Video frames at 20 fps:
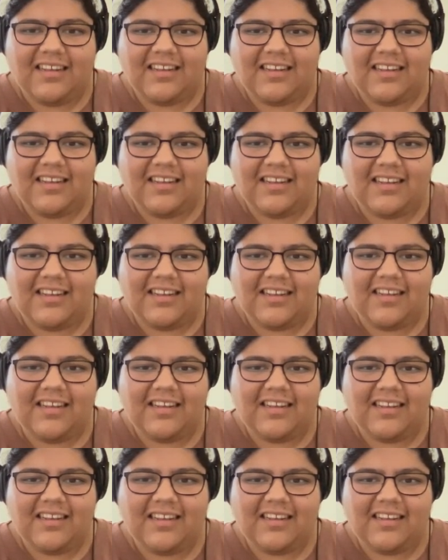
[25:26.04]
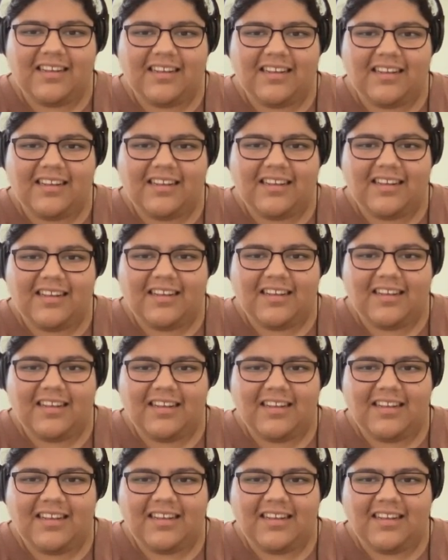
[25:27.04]

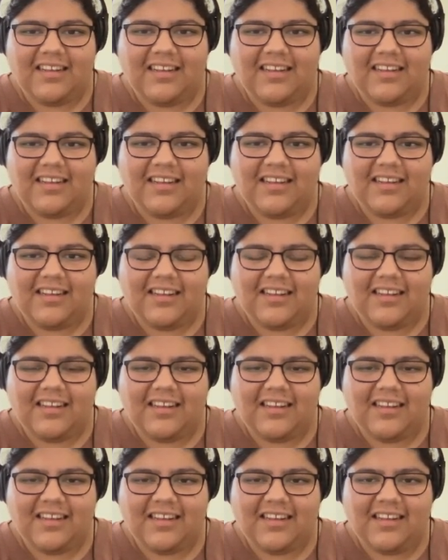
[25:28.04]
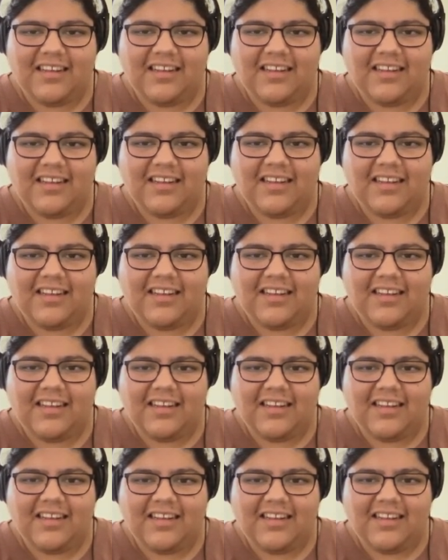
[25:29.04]

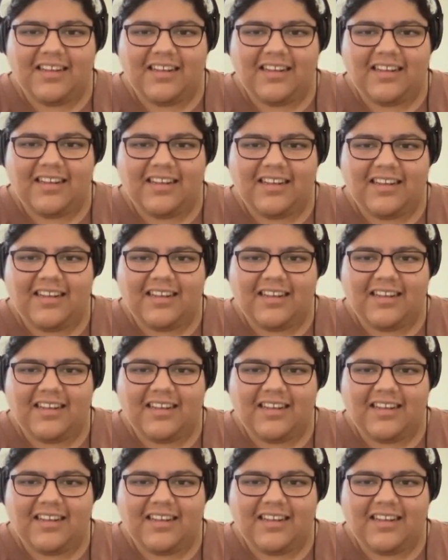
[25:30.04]
(not speaking)